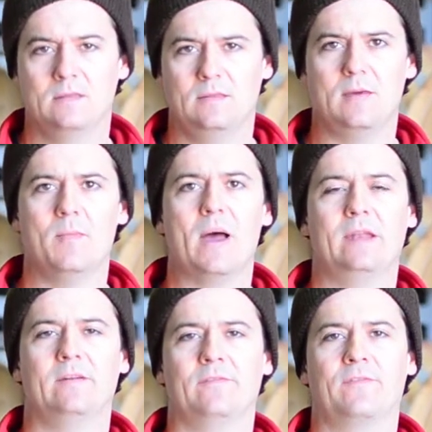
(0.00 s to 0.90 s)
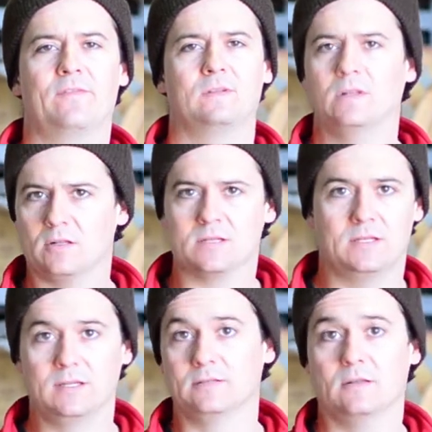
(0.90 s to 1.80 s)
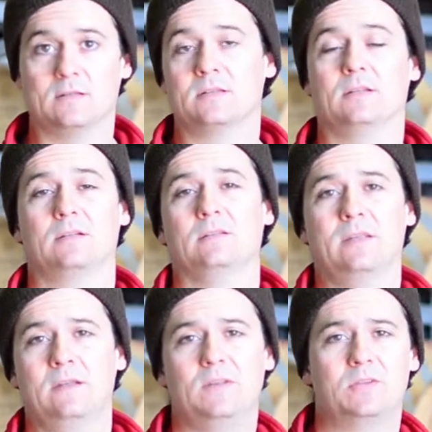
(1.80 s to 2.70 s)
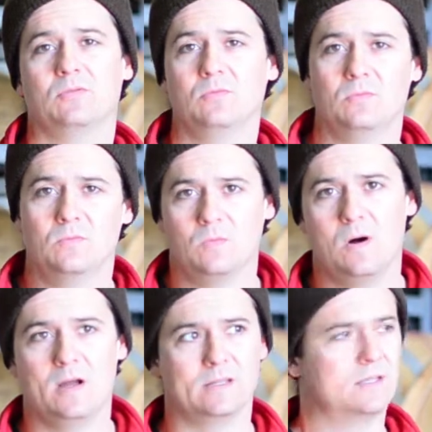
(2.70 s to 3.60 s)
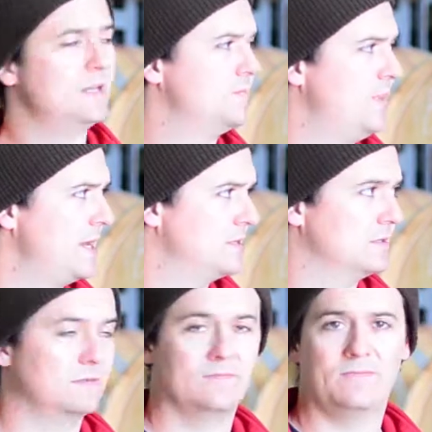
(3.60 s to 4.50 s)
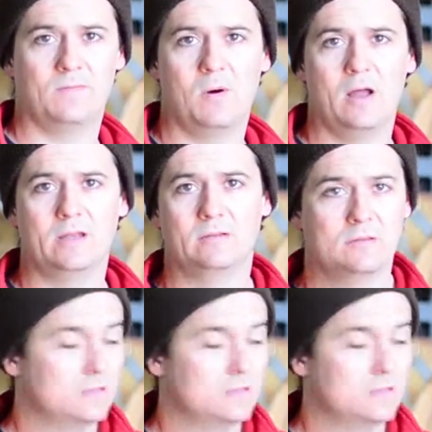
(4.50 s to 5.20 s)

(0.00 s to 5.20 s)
made of lots of little individual wines. These batches of wine,